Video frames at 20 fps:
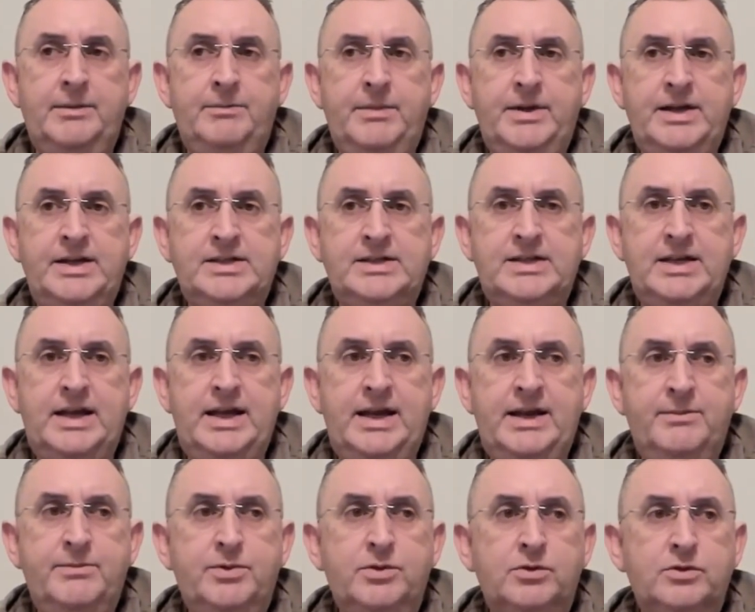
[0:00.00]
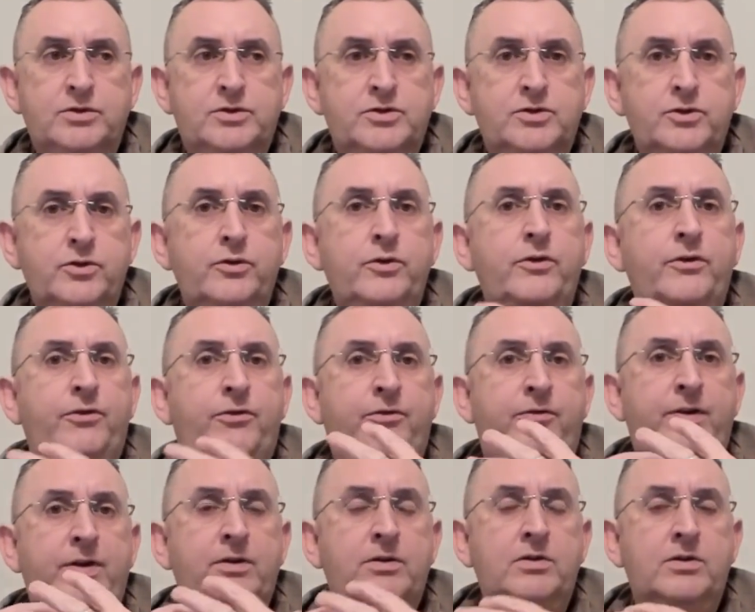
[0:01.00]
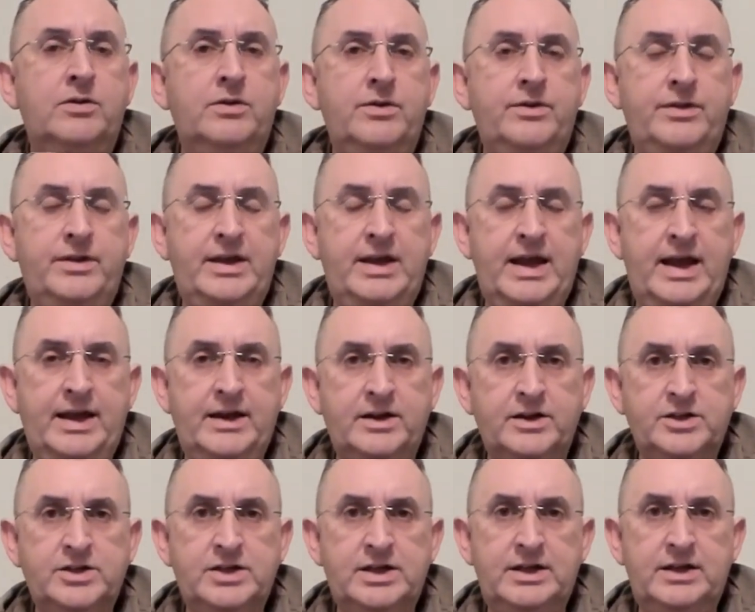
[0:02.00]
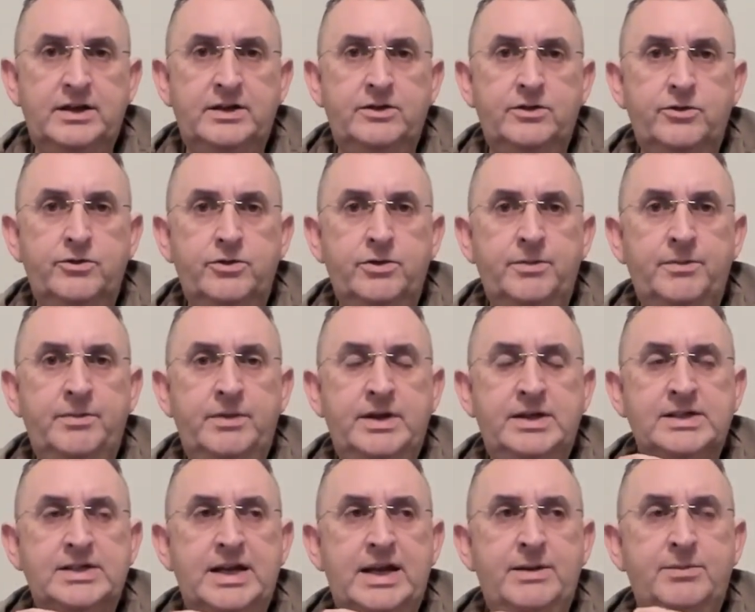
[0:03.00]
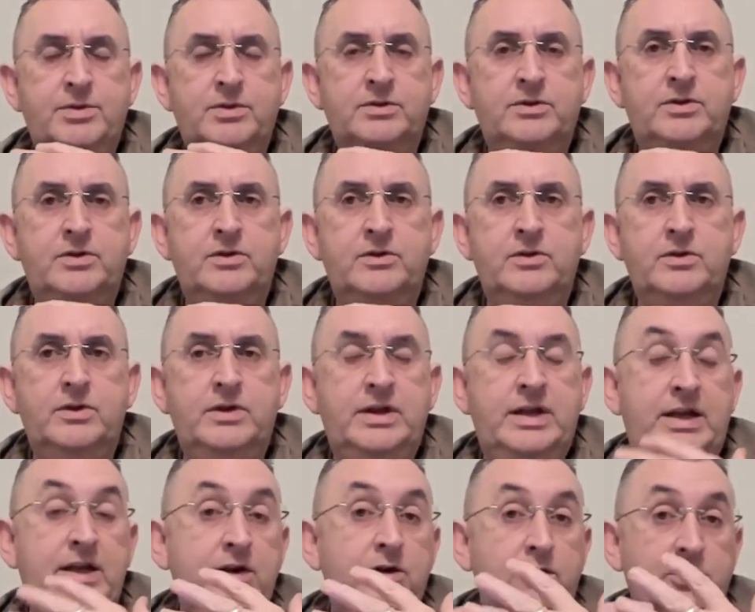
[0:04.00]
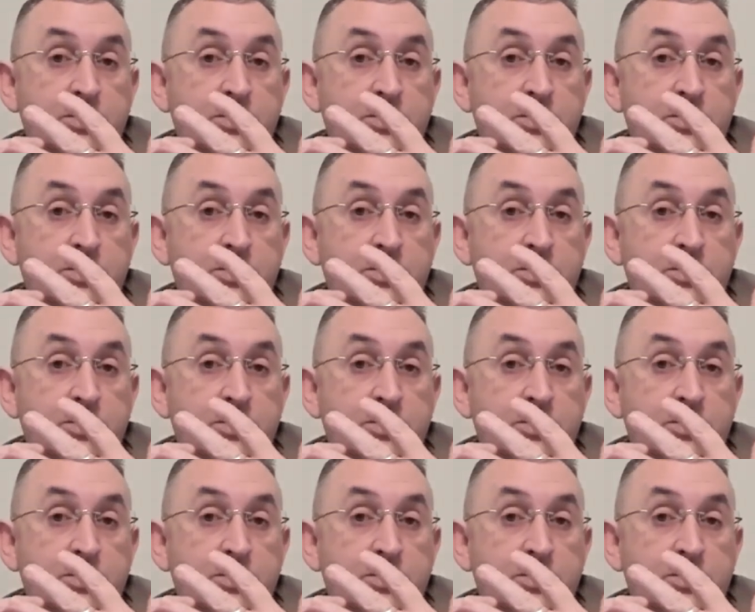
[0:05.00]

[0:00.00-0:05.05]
is able to feel the energy in the room. He or